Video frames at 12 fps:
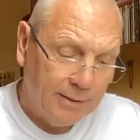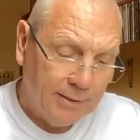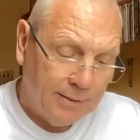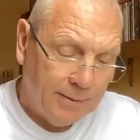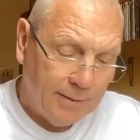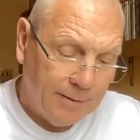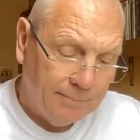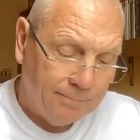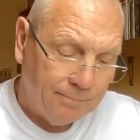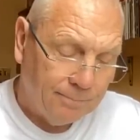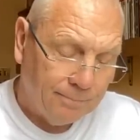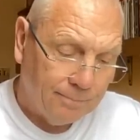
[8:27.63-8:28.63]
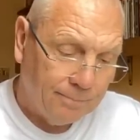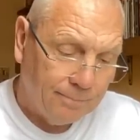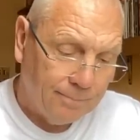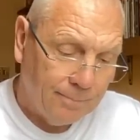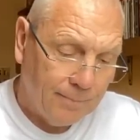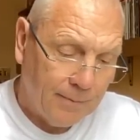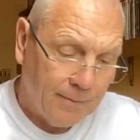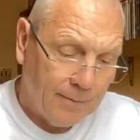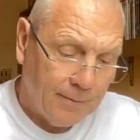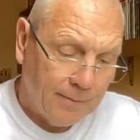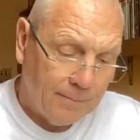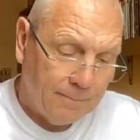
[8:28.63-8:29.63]

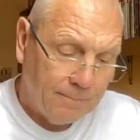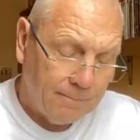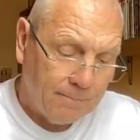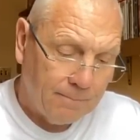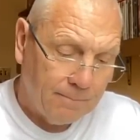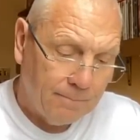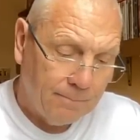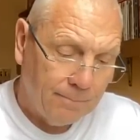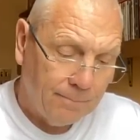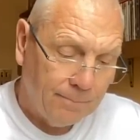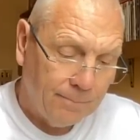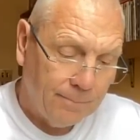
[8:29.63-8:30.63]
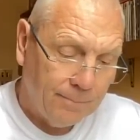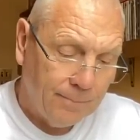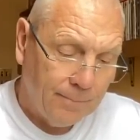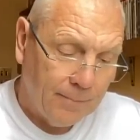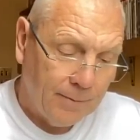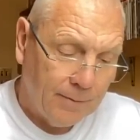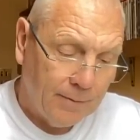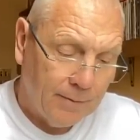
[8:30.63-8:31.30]
Nothing is said.